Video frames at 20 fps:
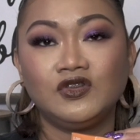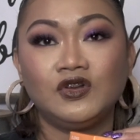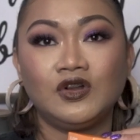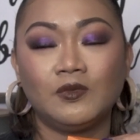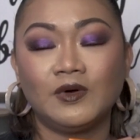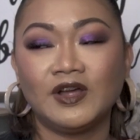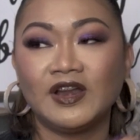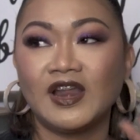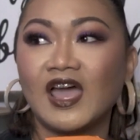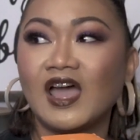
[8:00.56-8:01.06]
know
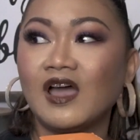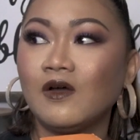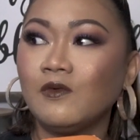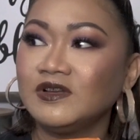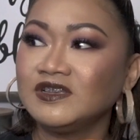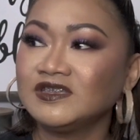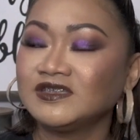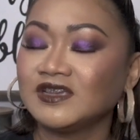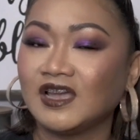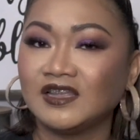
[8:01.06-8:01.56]
what? I
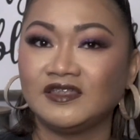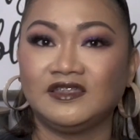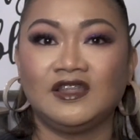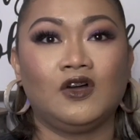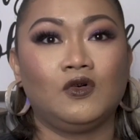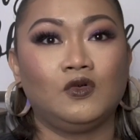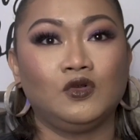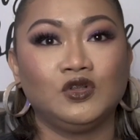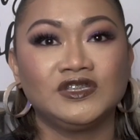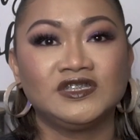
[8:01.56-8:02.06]
was at the
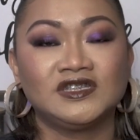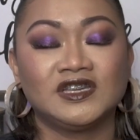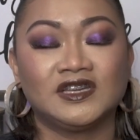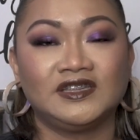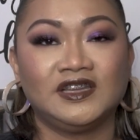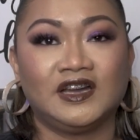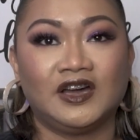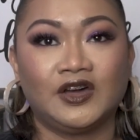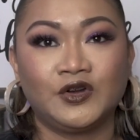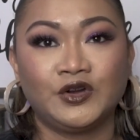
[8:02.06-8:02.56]
Ulta
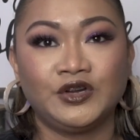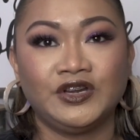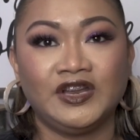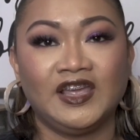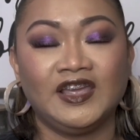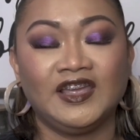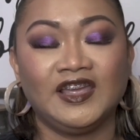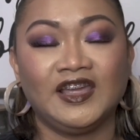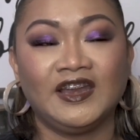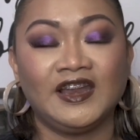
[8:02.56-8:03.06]
the other
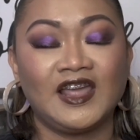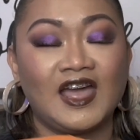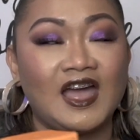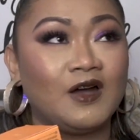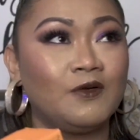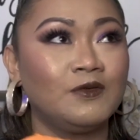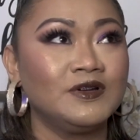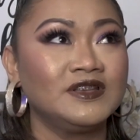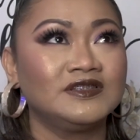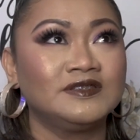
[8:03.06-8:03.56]
day and
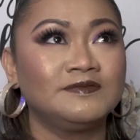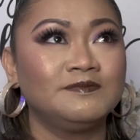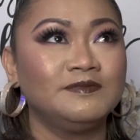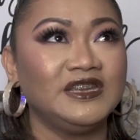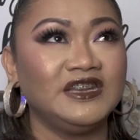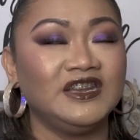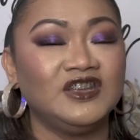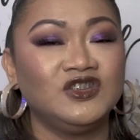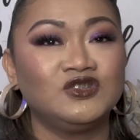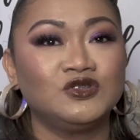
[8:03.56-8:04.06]
I was
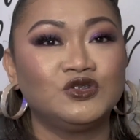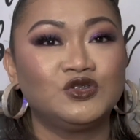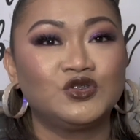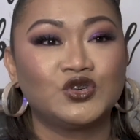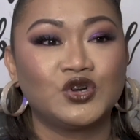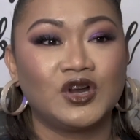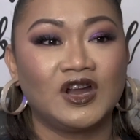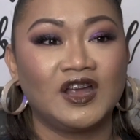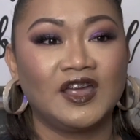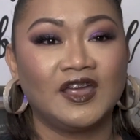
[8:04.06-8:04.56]
meaning to
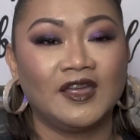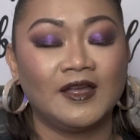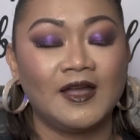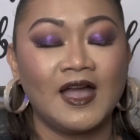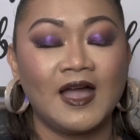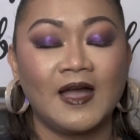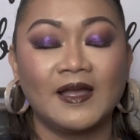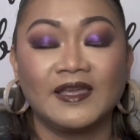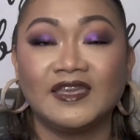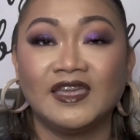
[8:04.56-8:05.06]
try
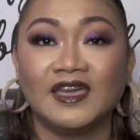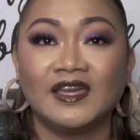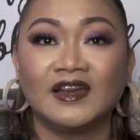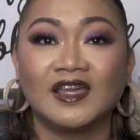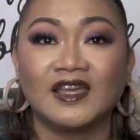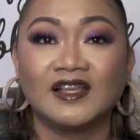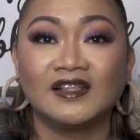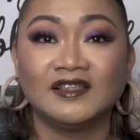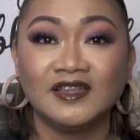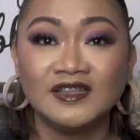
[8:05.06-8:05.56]
get
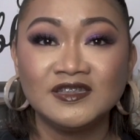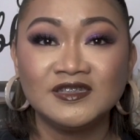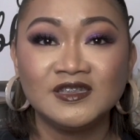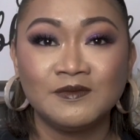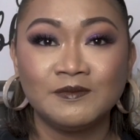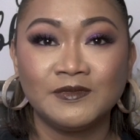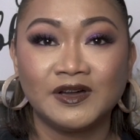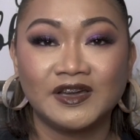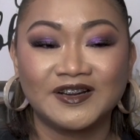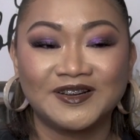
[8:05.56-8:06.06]
a
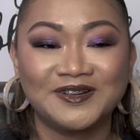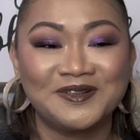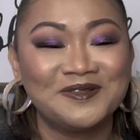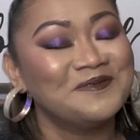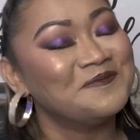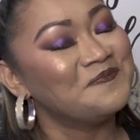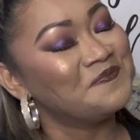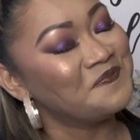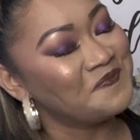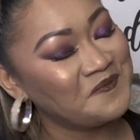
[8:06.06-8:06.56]
cleansing butter,
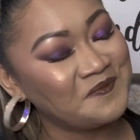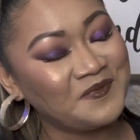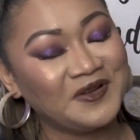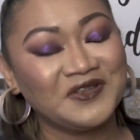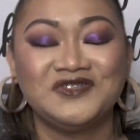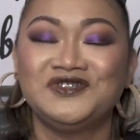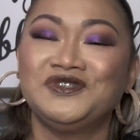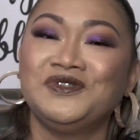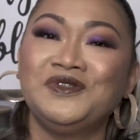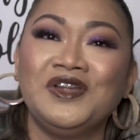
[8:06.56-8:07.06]

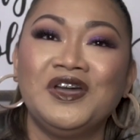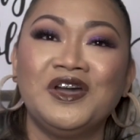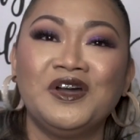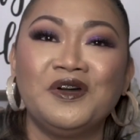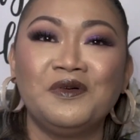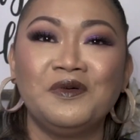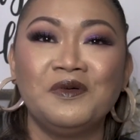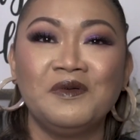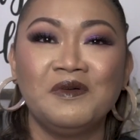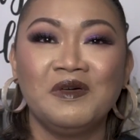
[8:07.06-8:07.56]
but you
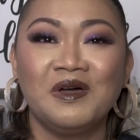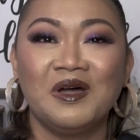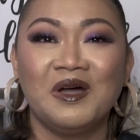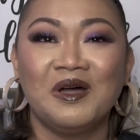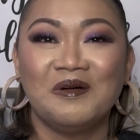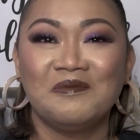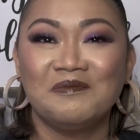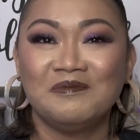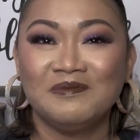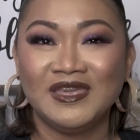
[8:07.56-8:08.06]
know
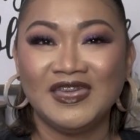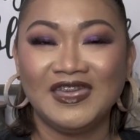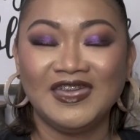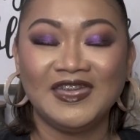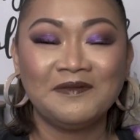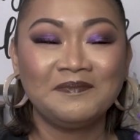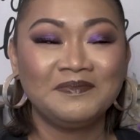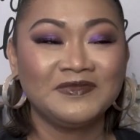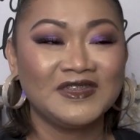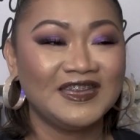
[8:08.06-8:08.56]

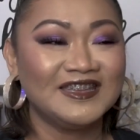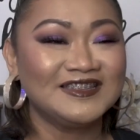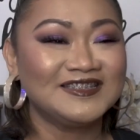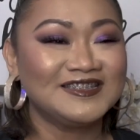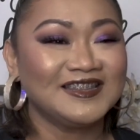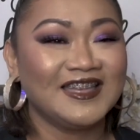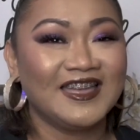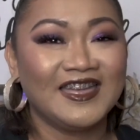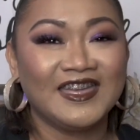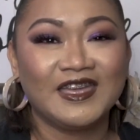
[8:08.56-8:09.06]
me, it's
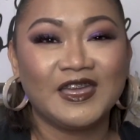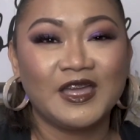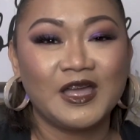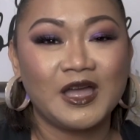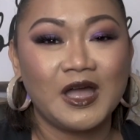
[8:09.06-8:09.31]
like